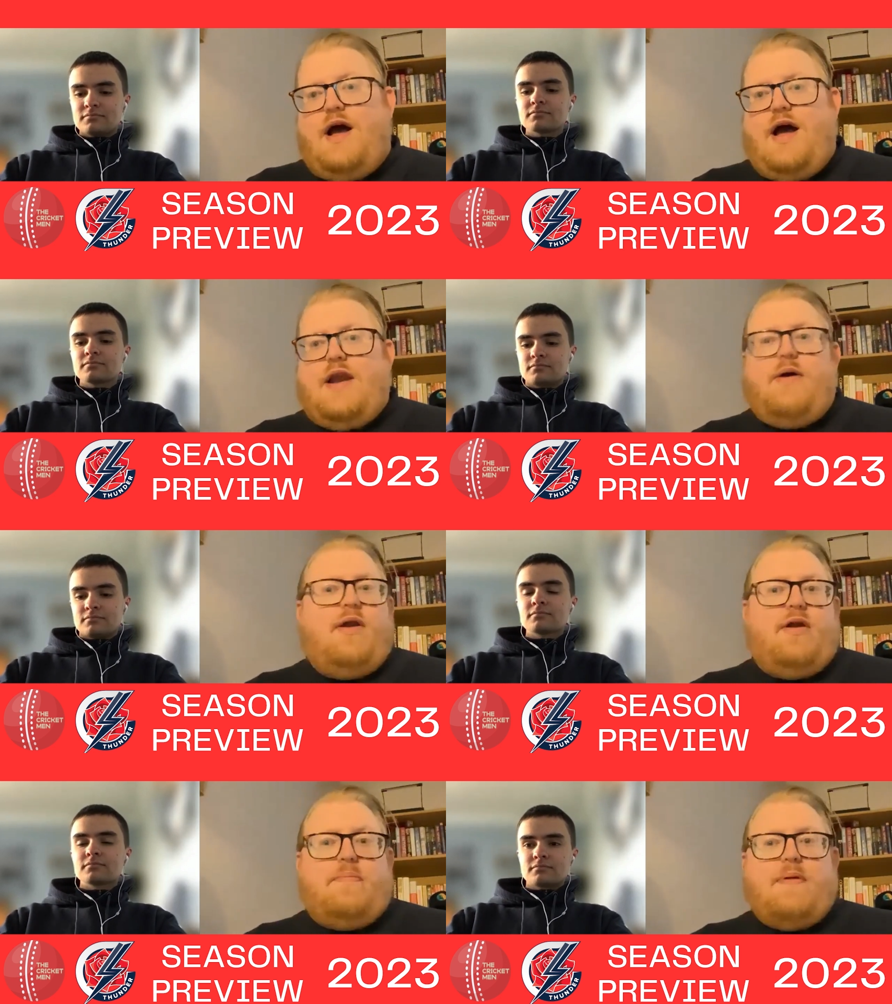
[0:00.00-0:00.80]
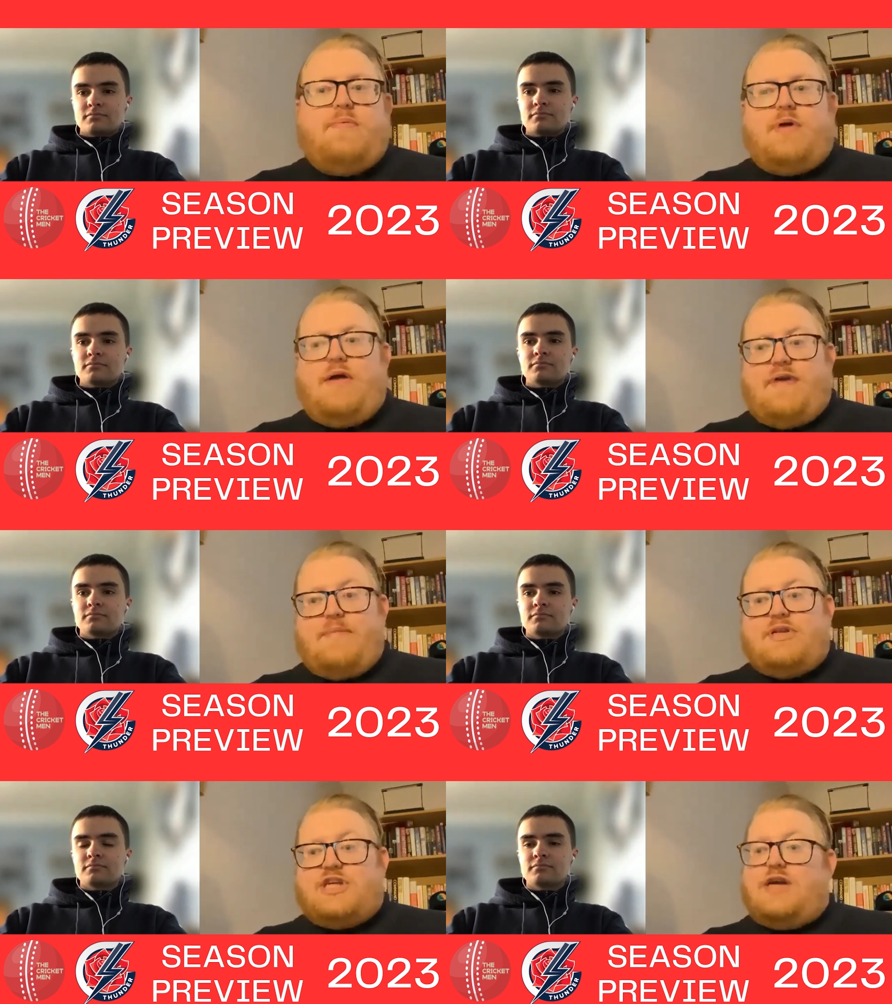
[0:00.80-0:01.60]
Speaker 1: I know a lot of people go
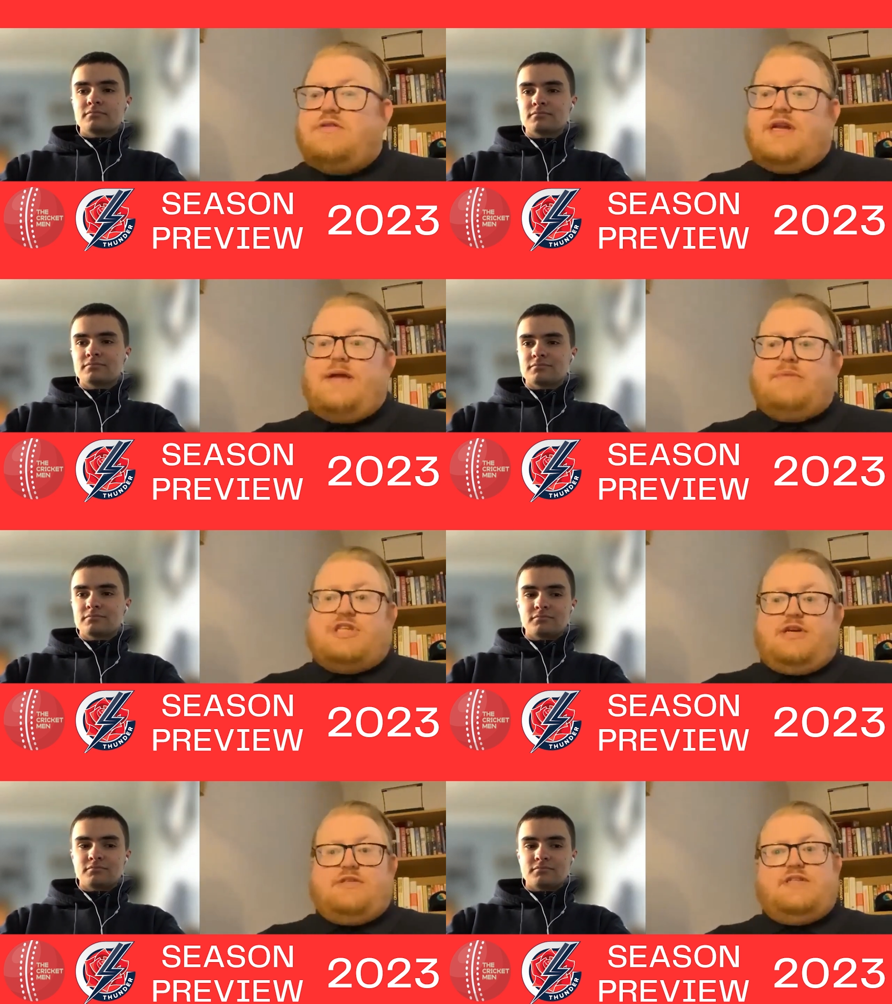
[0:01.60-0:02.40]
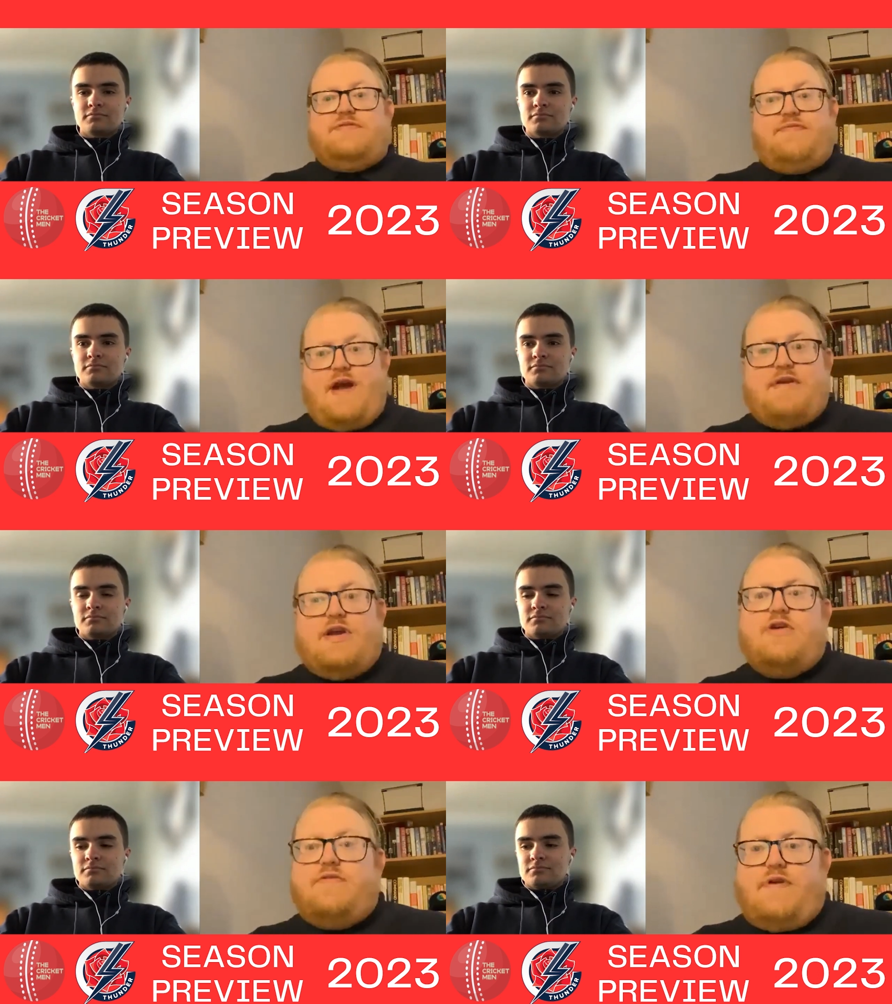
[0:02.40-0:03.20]
Amy Jones, and Amy Jones is very
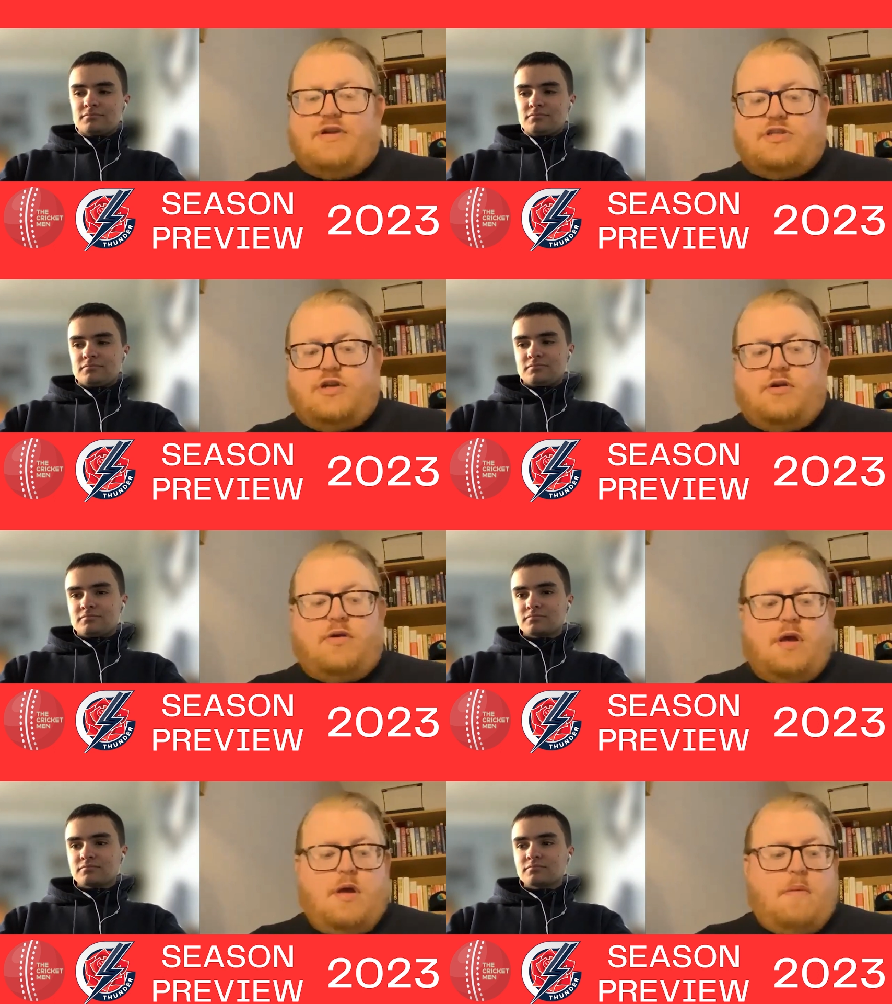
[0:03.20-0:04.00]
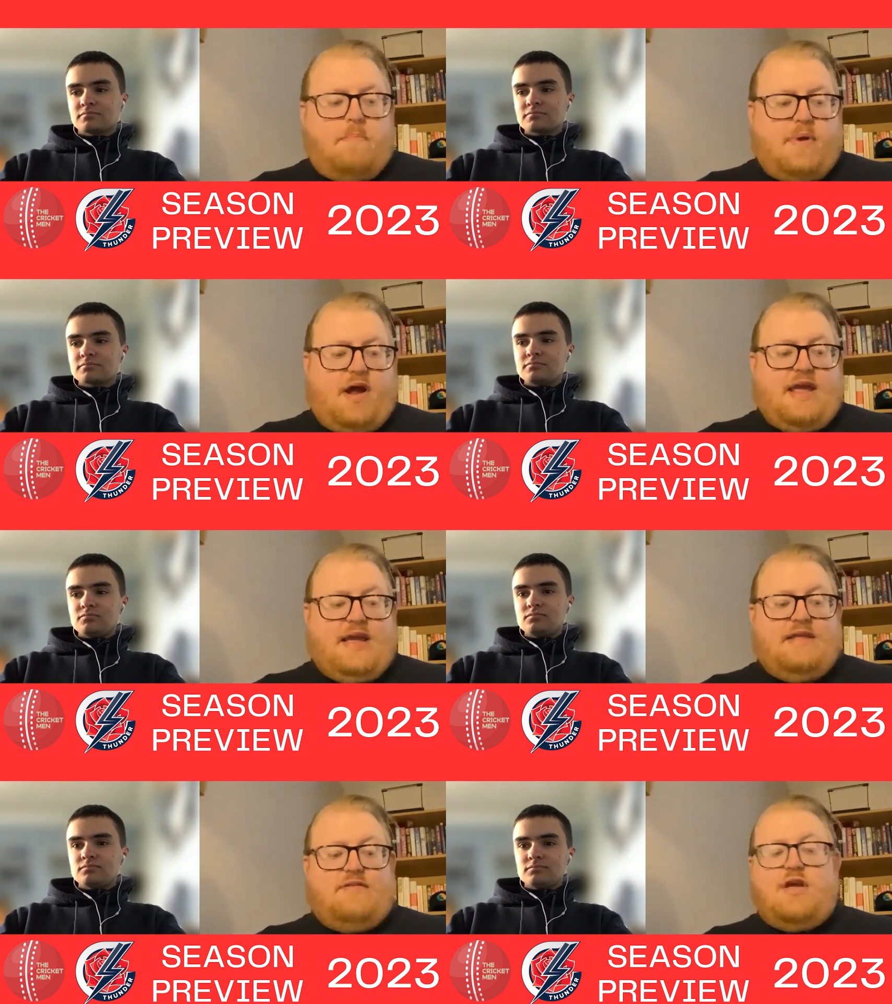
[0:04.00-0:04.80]
good and very strong, but I
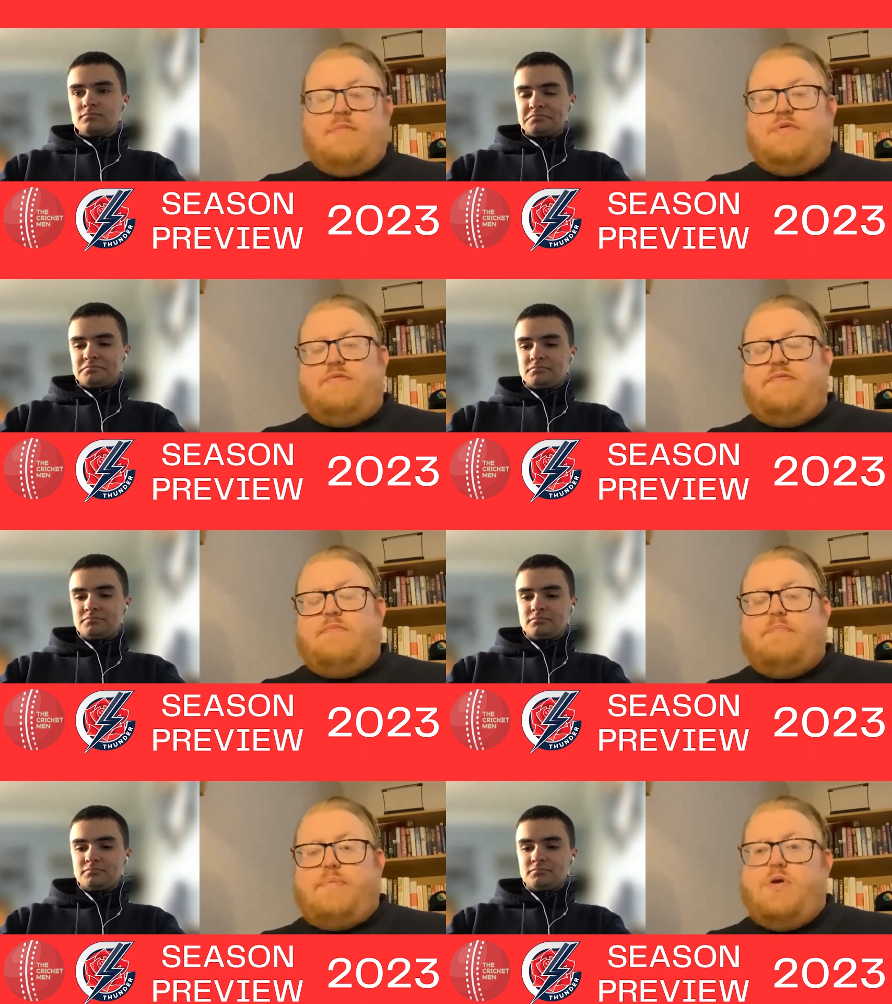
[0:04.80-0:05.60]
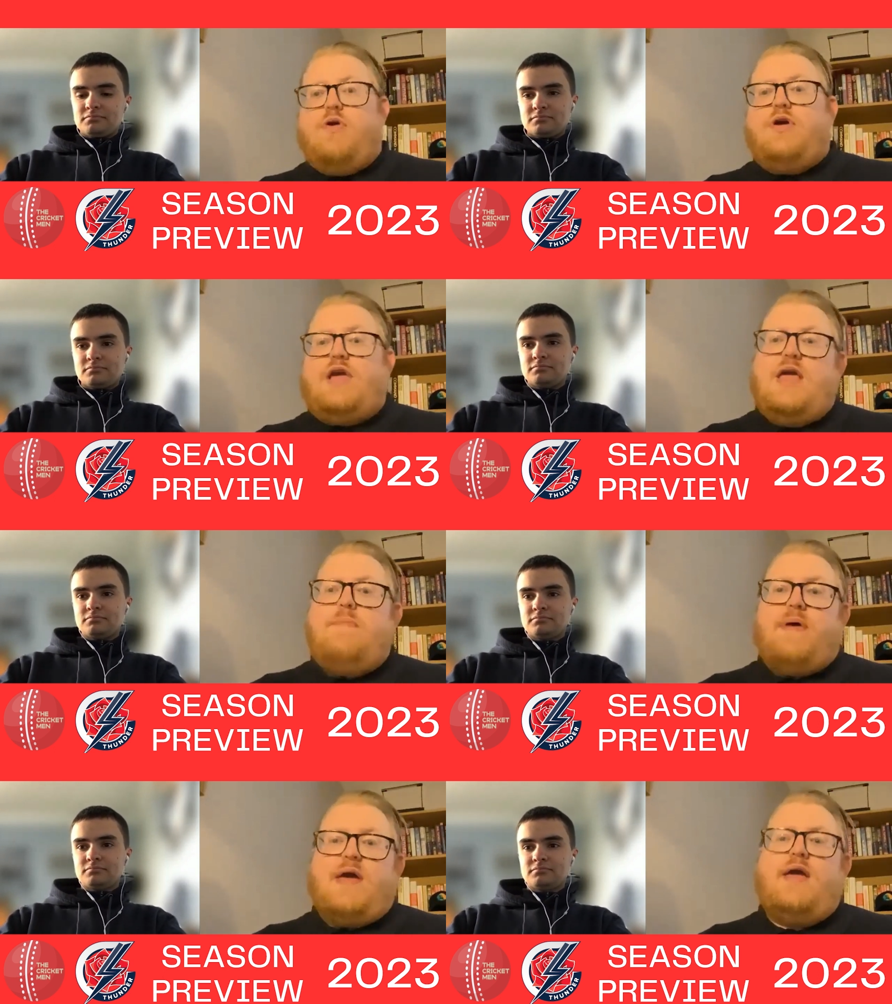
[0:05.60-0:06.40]
think in terms of pure
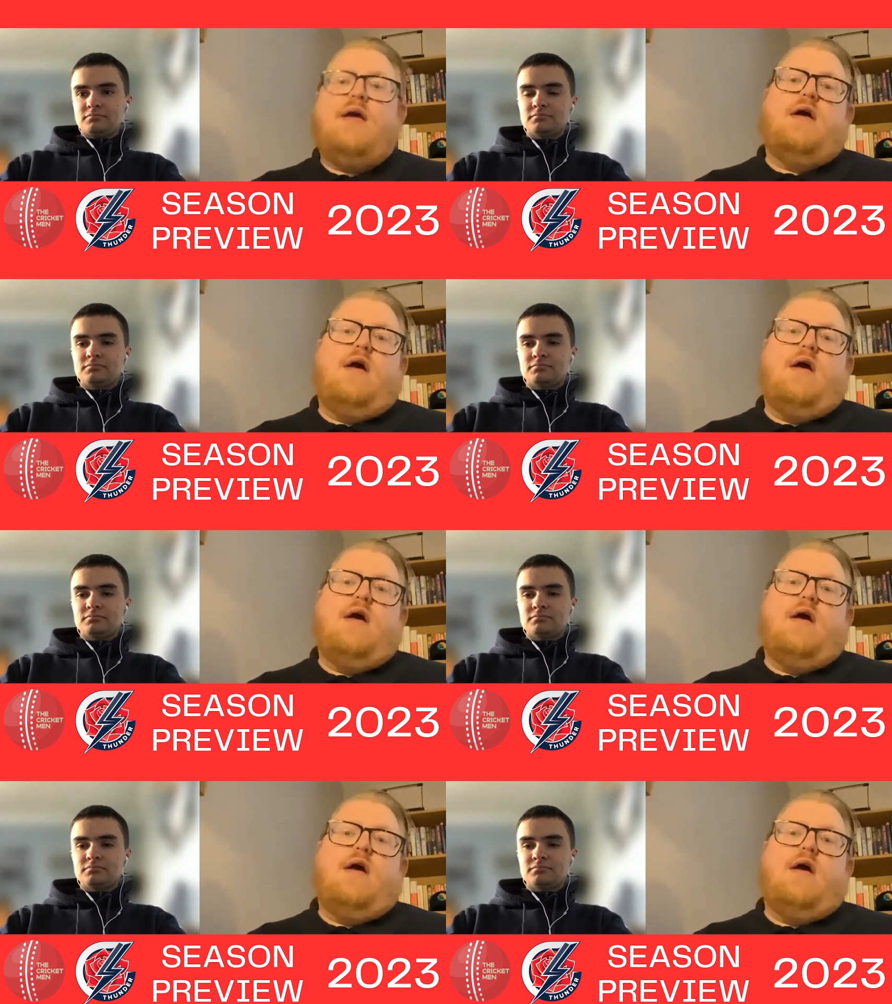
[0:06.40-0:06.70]
keeping,